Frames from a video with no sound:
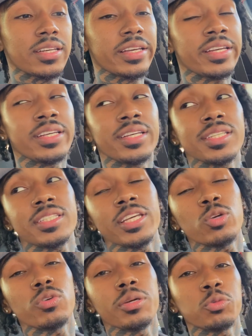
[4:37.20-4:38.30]
and
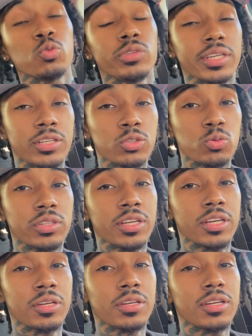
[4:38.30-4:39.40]
stick with him through thick and through
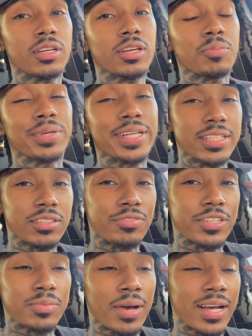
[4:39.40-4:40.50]
thin. Because of
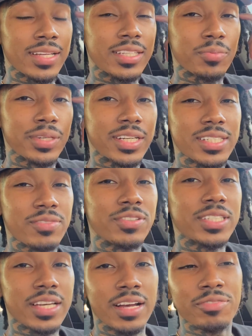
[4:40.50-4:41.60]
his mindset, because of
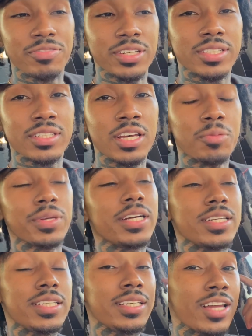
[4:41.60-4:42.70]
his confidence,
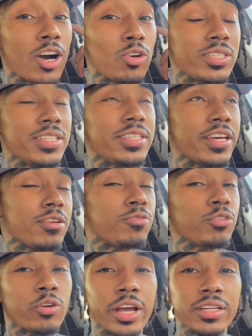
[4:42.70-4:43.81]
because he knows he's headed
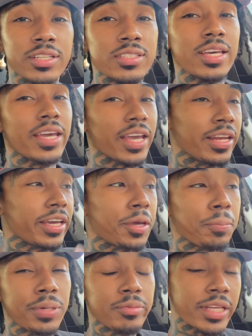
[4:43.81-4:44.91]
for greatness, and they can
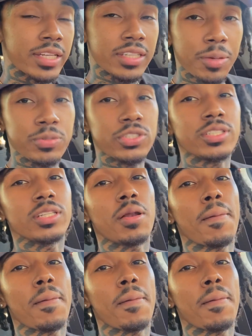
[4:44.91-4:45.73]
peep that type of shit.